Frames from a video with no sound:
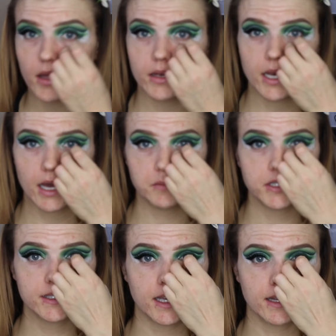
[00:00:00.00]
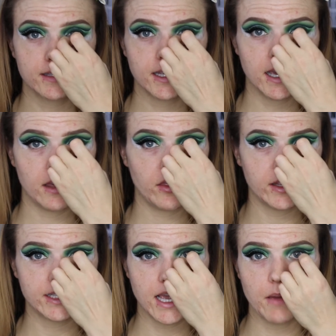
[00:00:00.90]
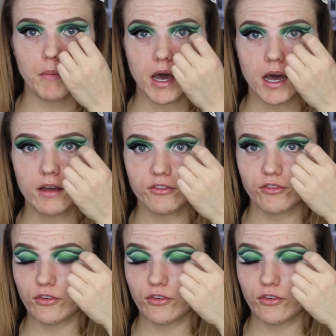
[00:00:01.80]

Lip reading: Now I'm just going to take the tape off.